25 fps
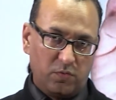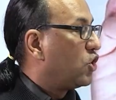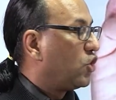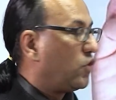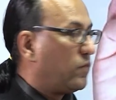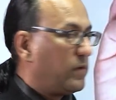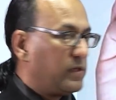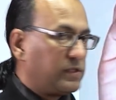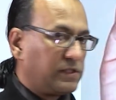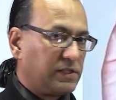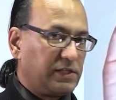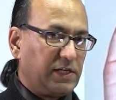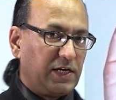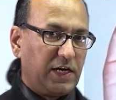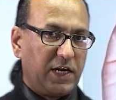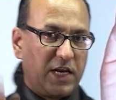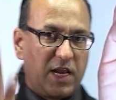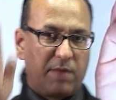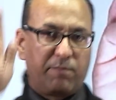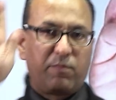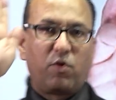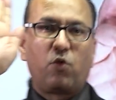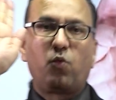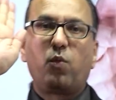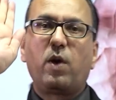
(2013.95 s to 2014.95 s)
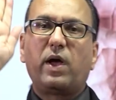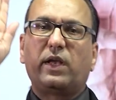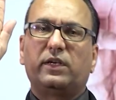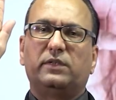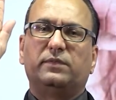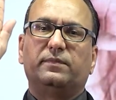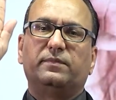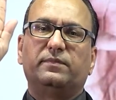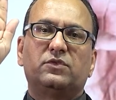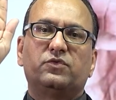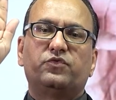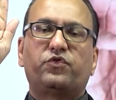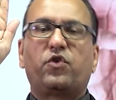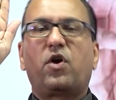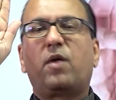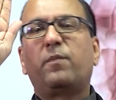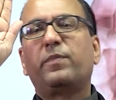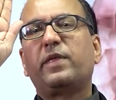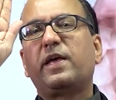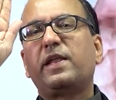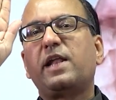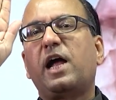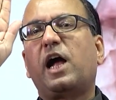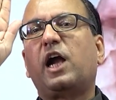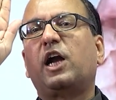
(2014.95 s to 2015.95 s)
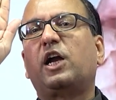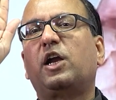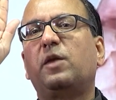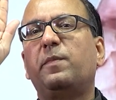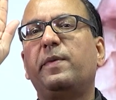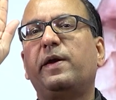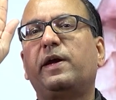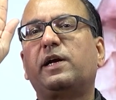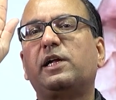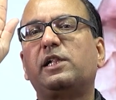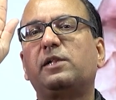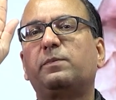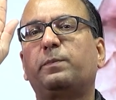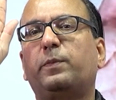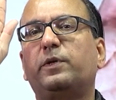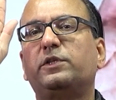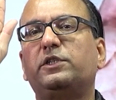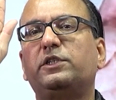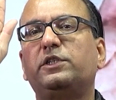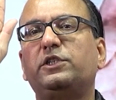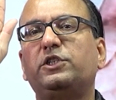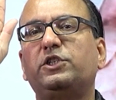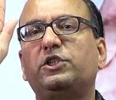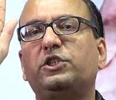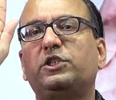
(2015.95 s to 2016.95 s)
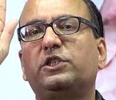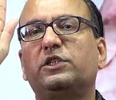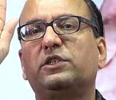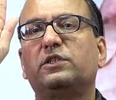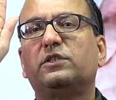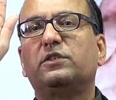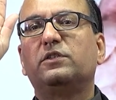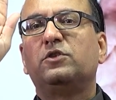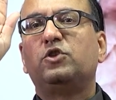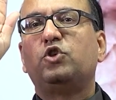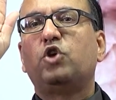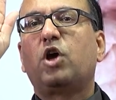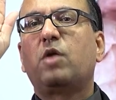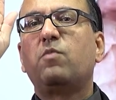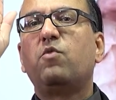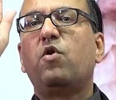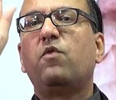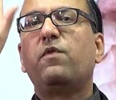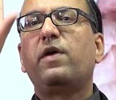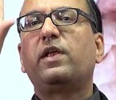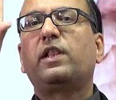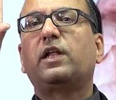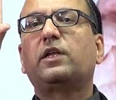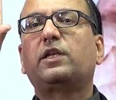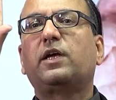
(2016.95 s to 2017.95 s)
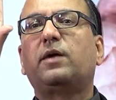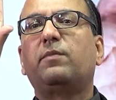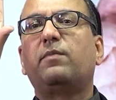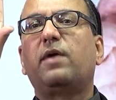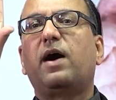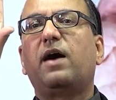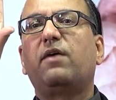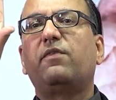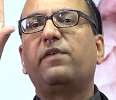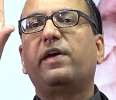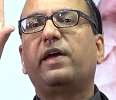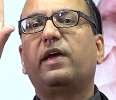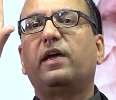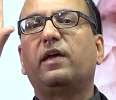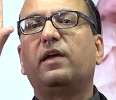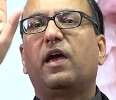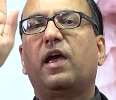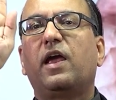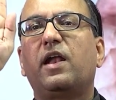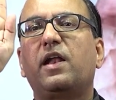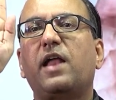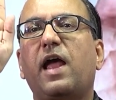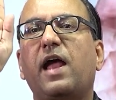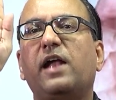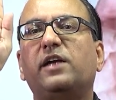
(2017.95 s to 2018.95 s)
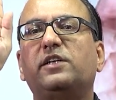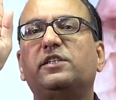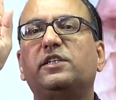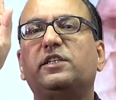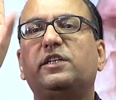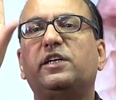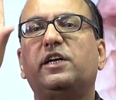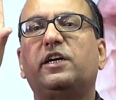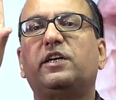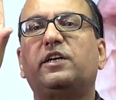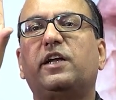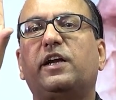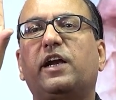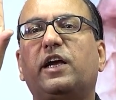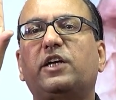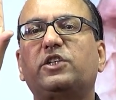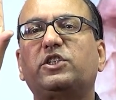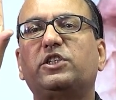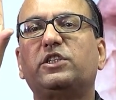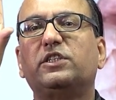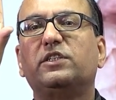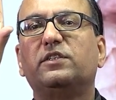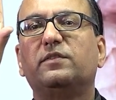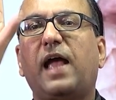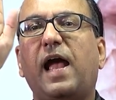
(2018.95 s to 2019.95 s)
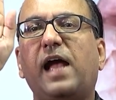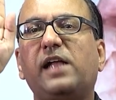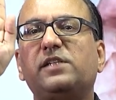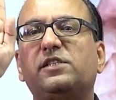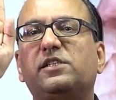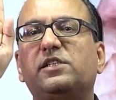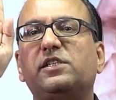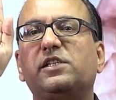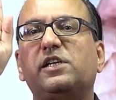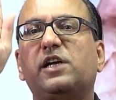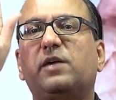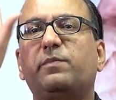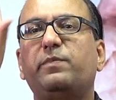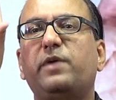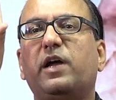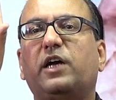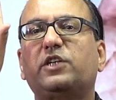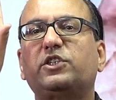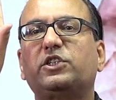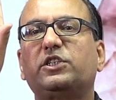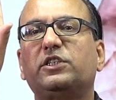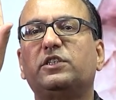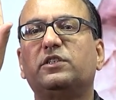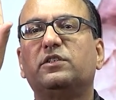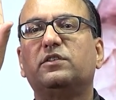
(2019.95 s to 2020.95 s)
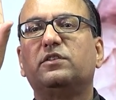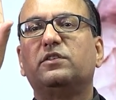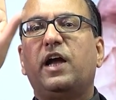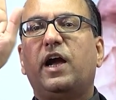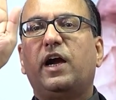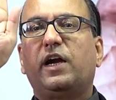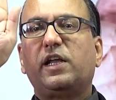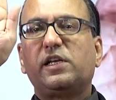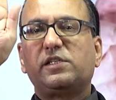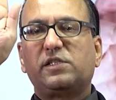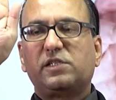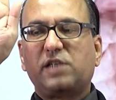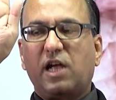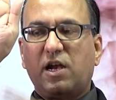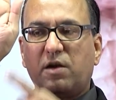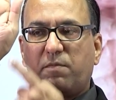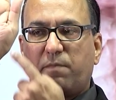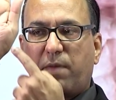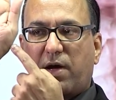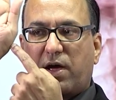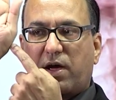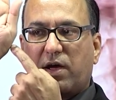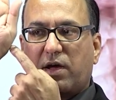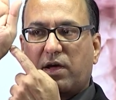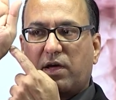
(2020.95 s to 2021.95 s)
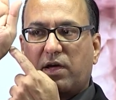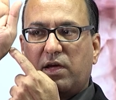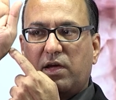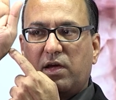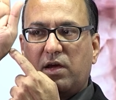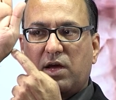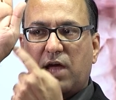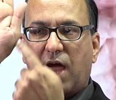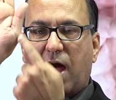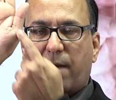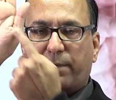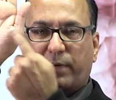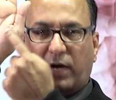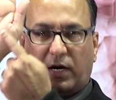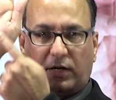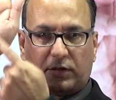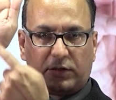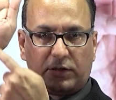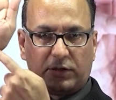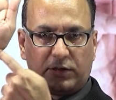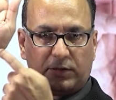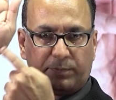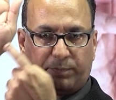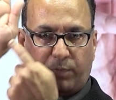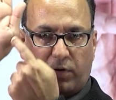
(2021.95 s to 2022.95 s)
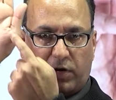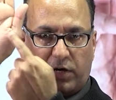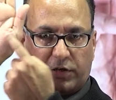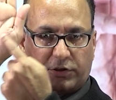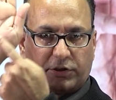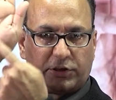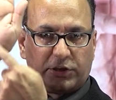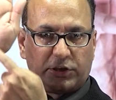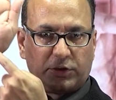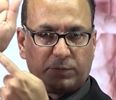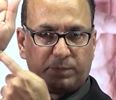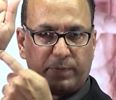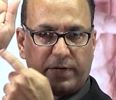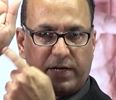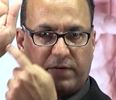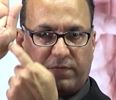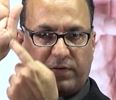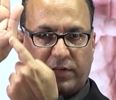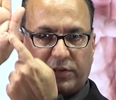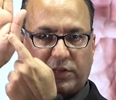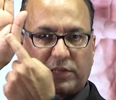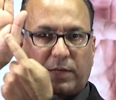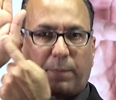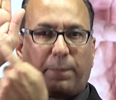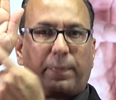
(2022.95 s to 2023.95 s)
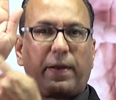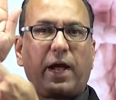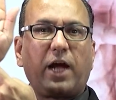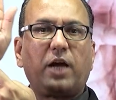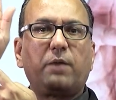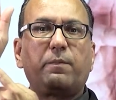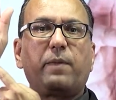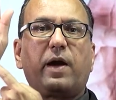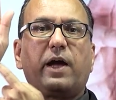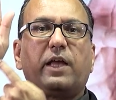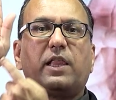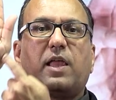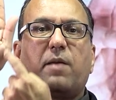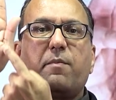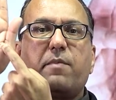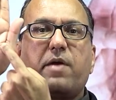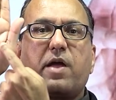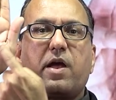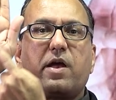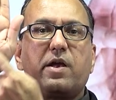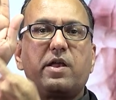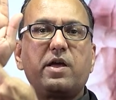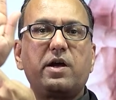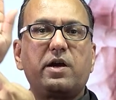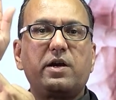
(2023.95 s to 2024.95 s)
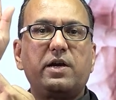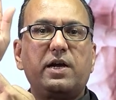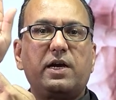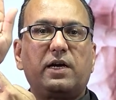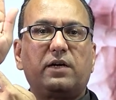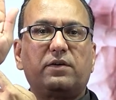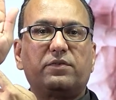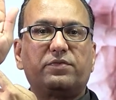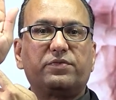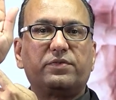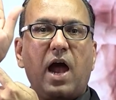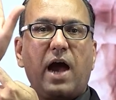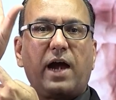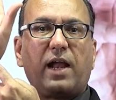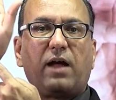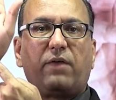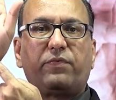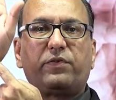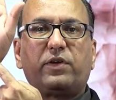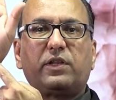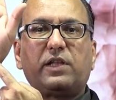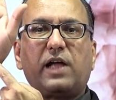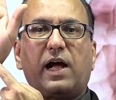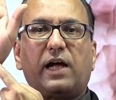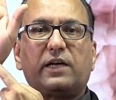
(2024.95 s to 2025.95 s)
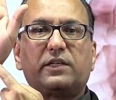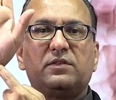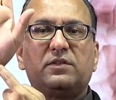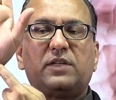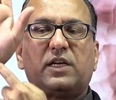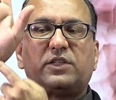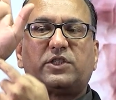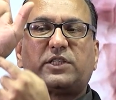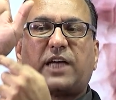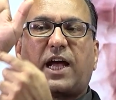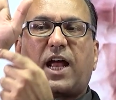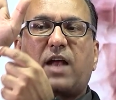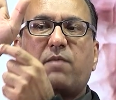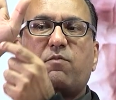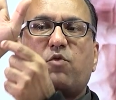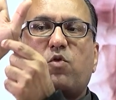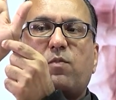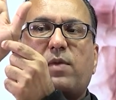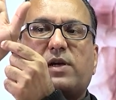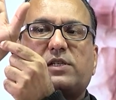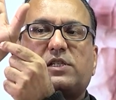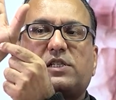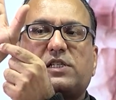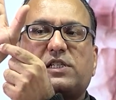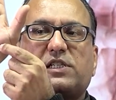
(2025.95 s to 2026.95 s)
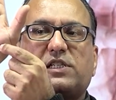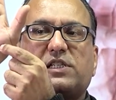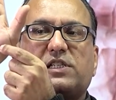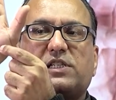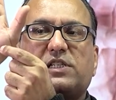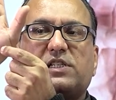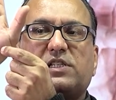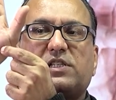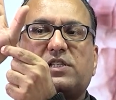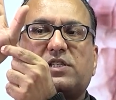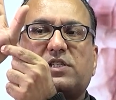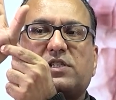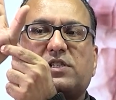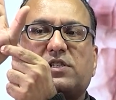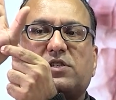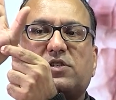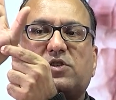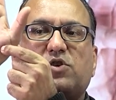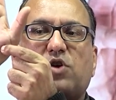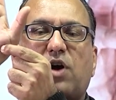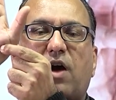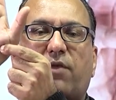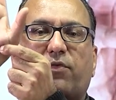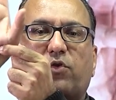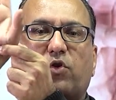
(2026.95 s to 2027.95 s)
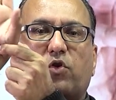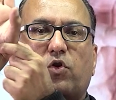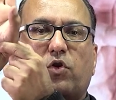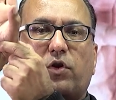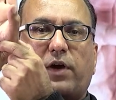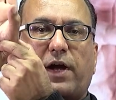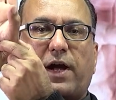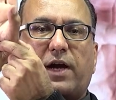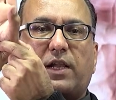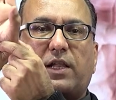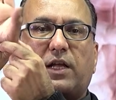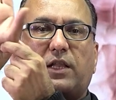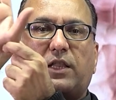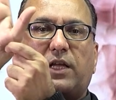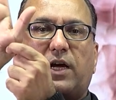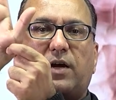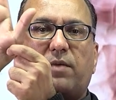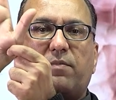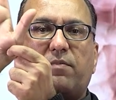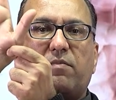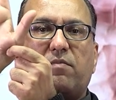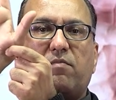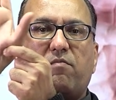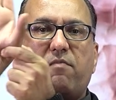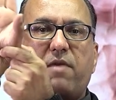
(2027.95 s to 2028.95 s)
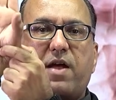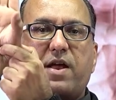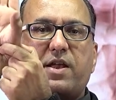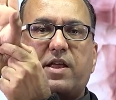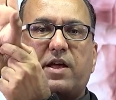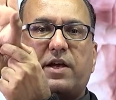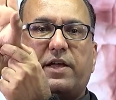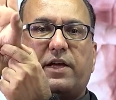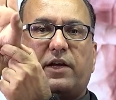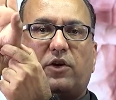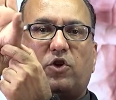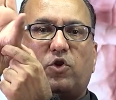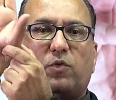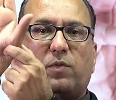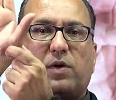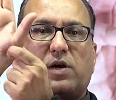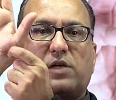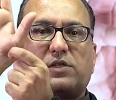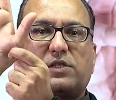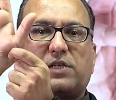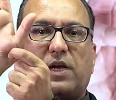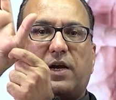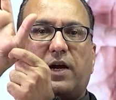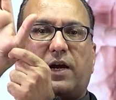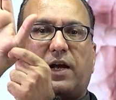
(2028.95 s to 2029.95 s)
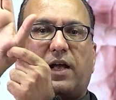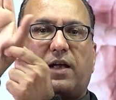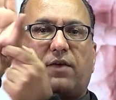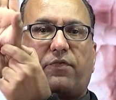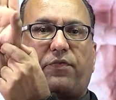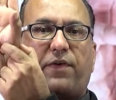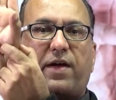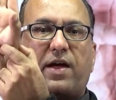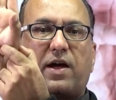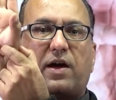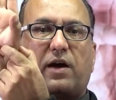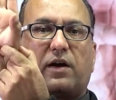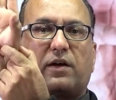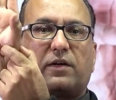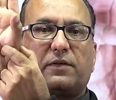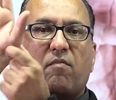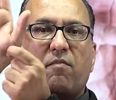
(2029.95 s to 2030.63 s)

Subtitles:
You will see, number 1, from the anatomical position, you are moving the thumb away in anterior direction, anterior abduction. It is done by abductor pollicis brevis supplied by the median nerve. And after that, the second movement is you have to rotate the thumb medially towards the little finger.